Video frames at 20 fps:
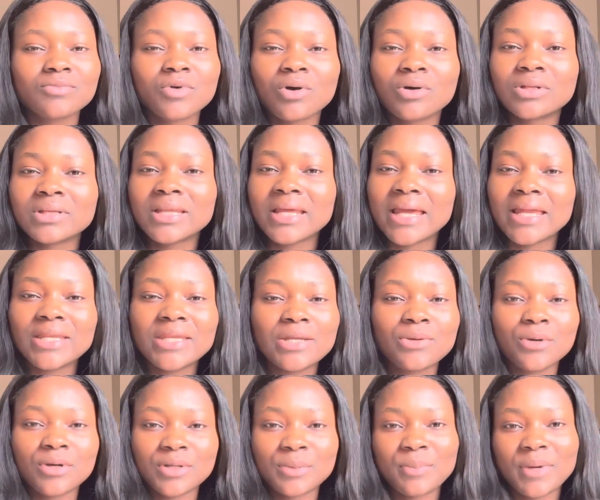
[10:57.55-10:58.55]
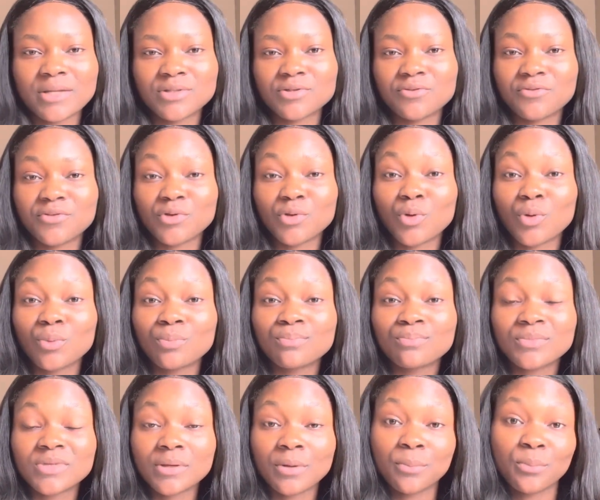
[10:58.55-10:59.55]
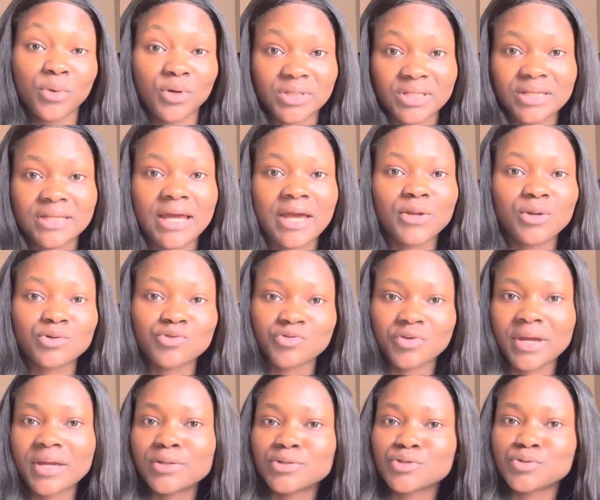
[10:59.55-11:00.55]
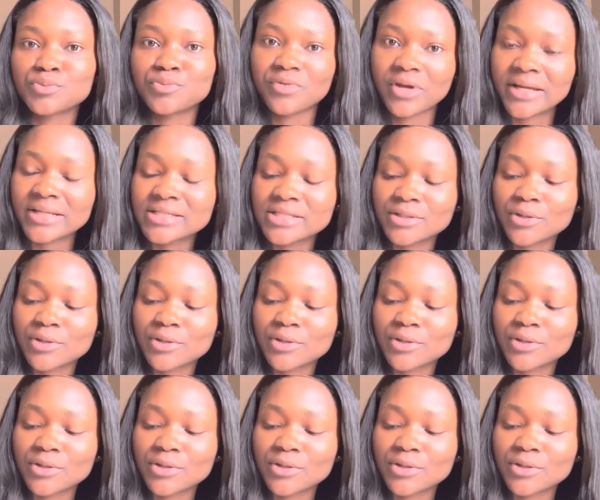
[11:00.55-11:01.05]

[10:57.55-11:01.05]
on any other part of your body that you're trying to brighten